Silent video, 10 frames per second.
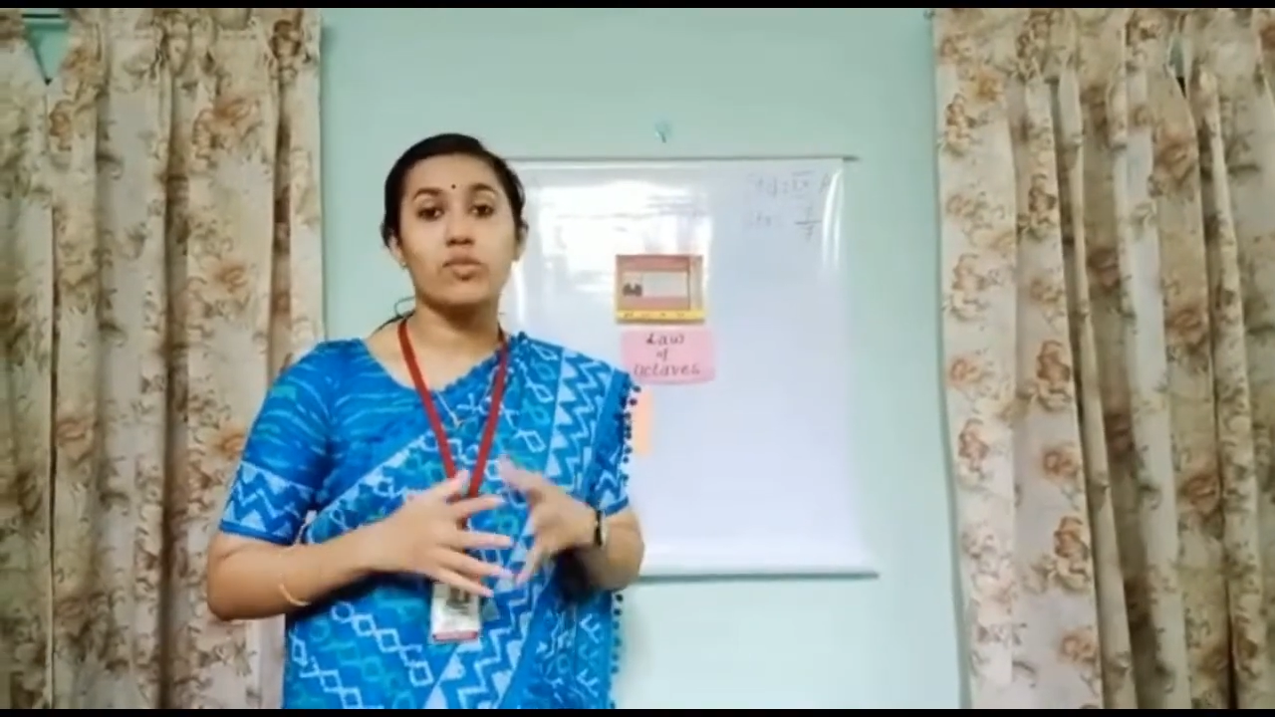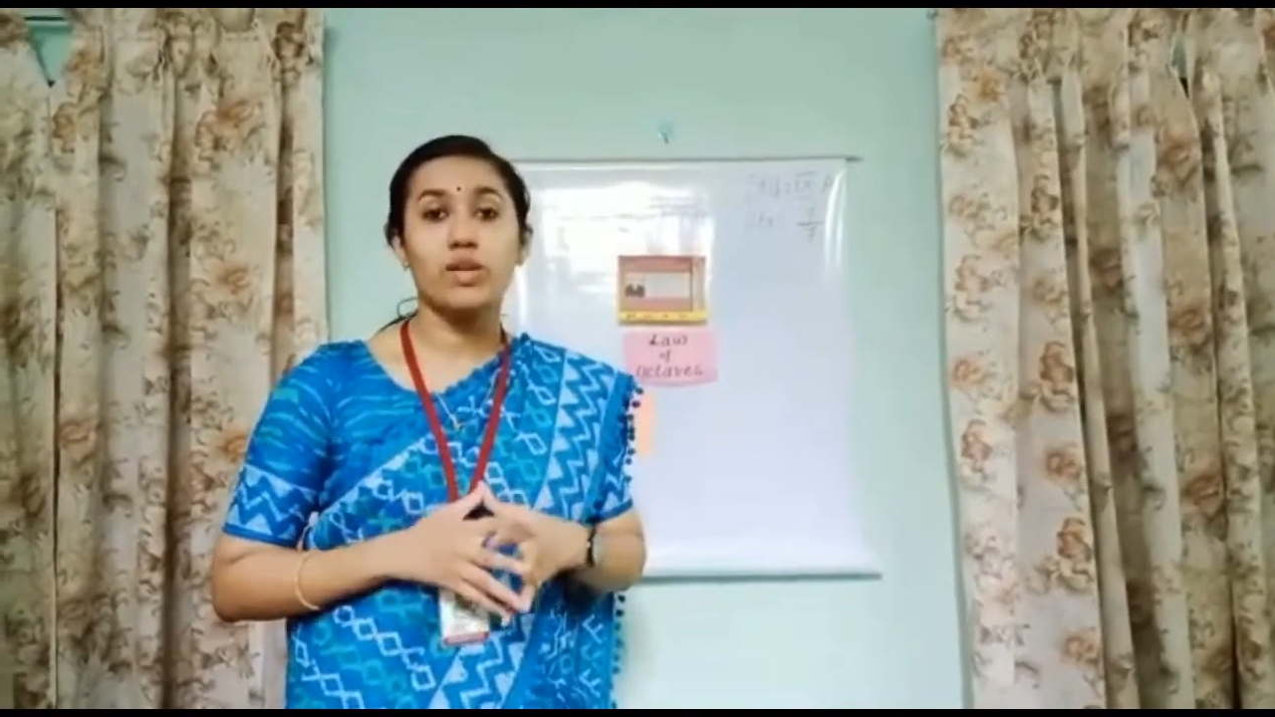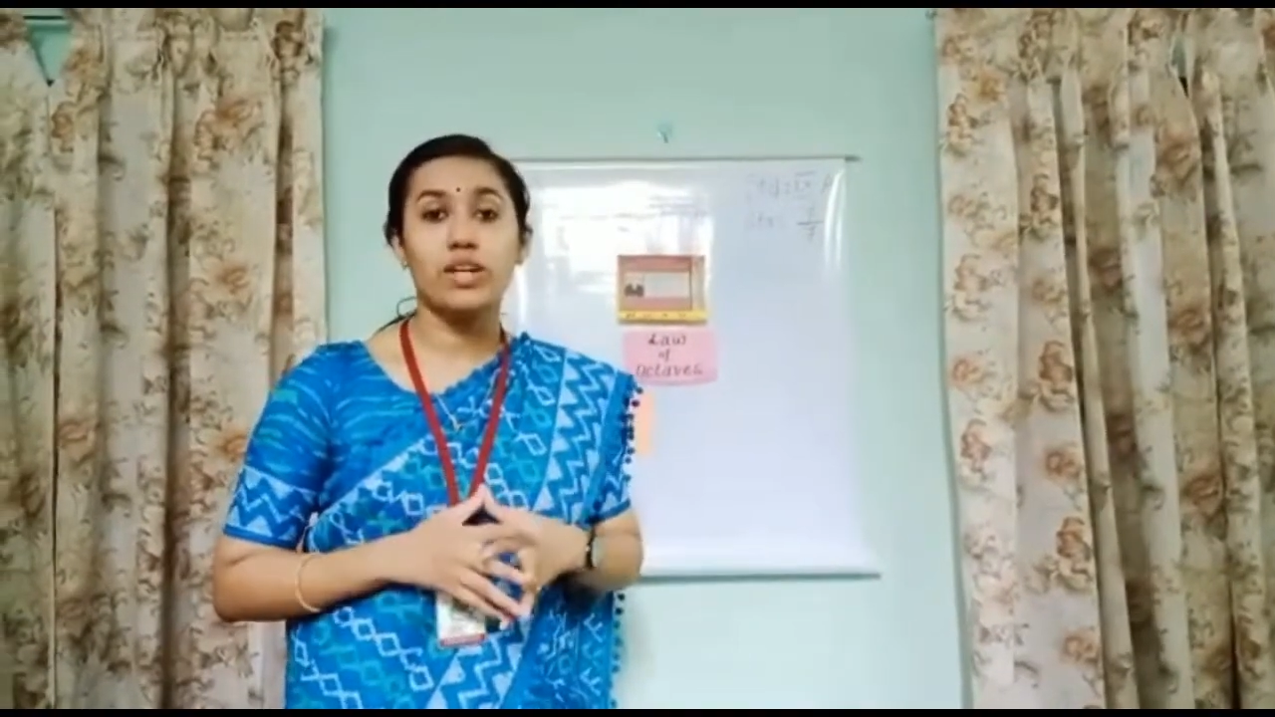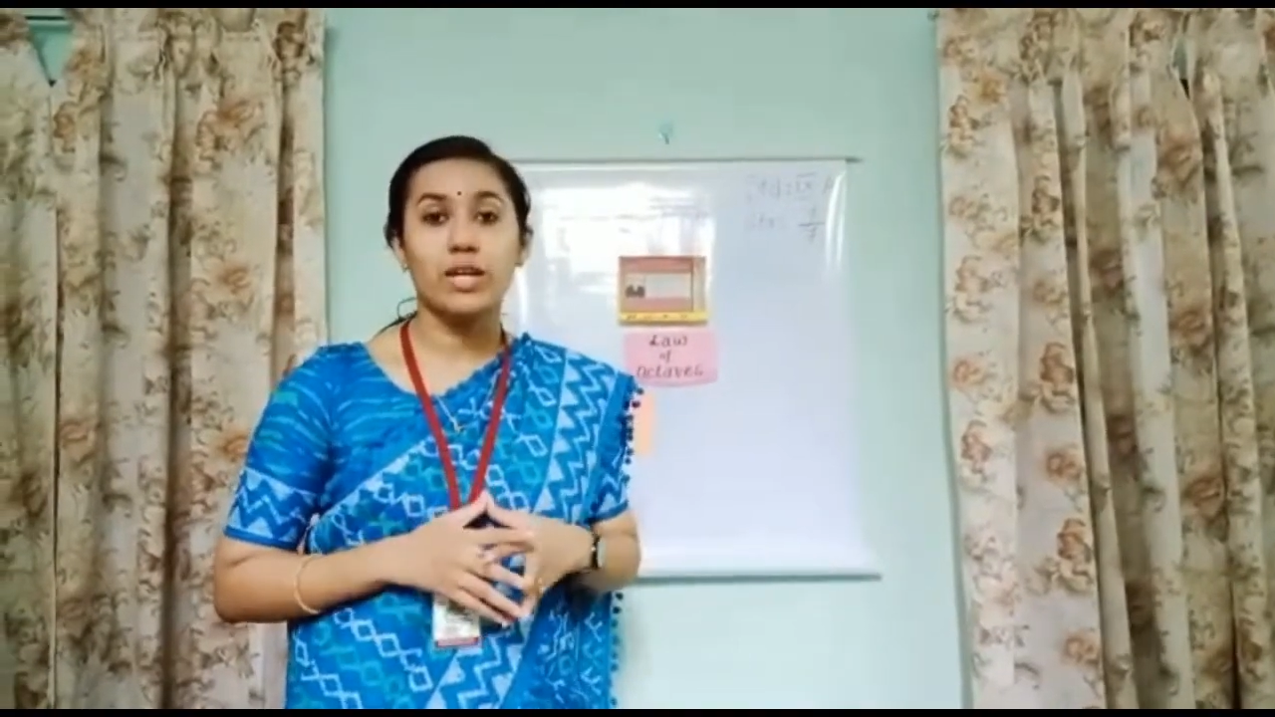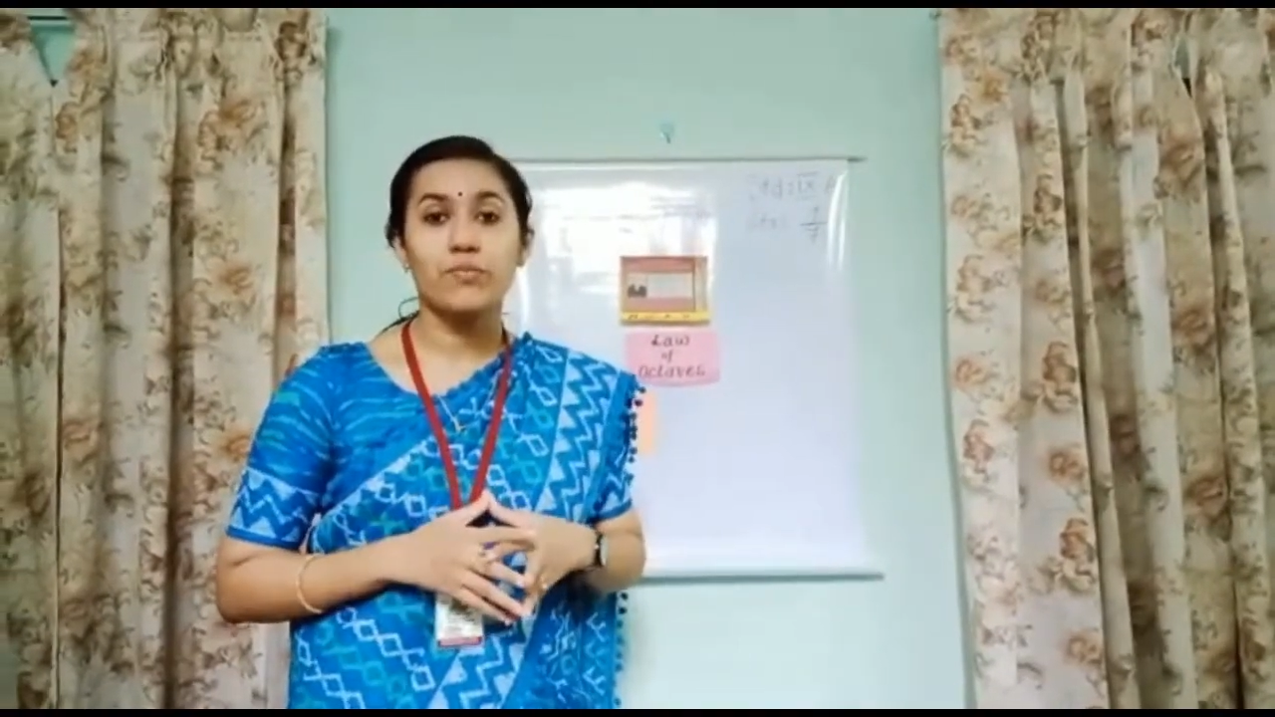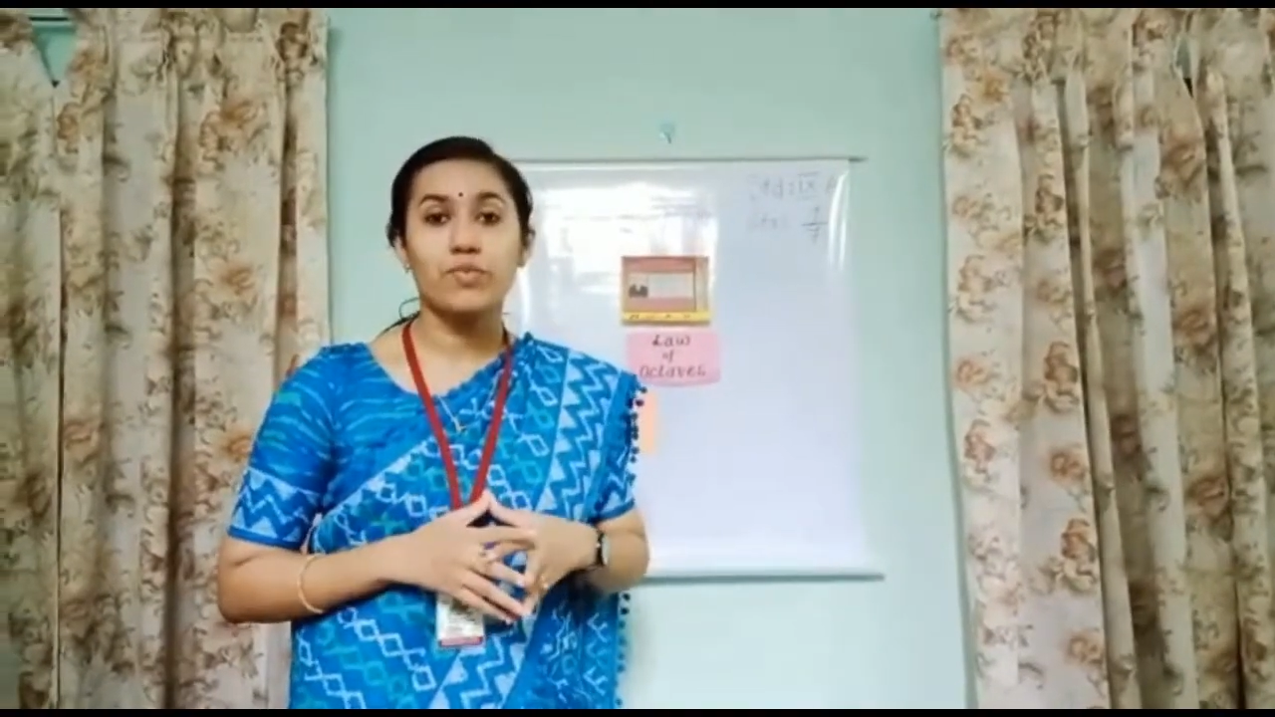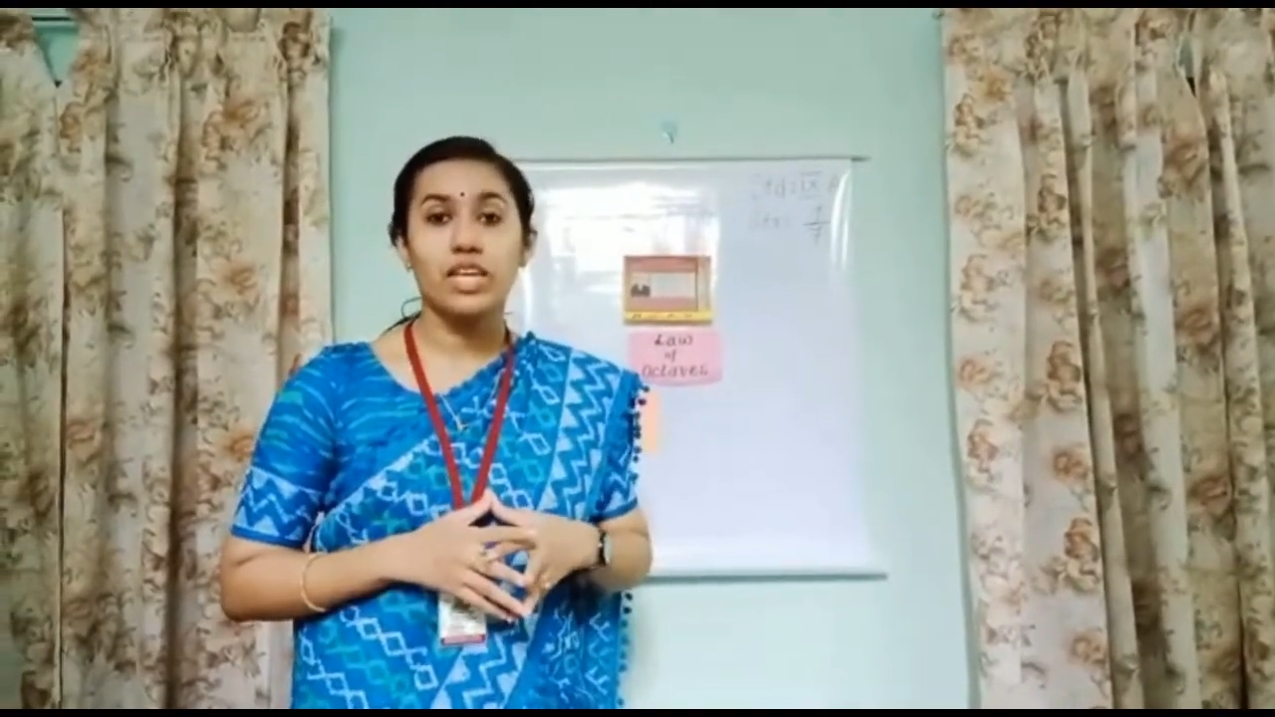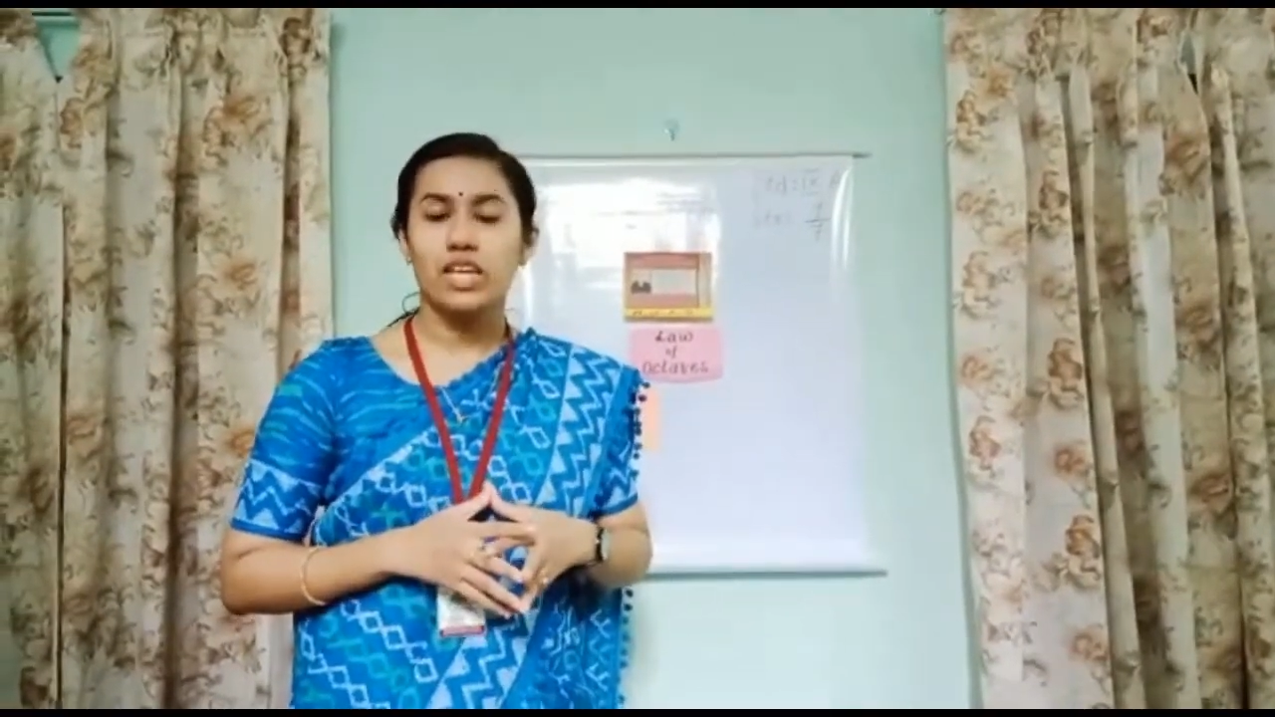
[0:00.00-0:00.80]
beryllium?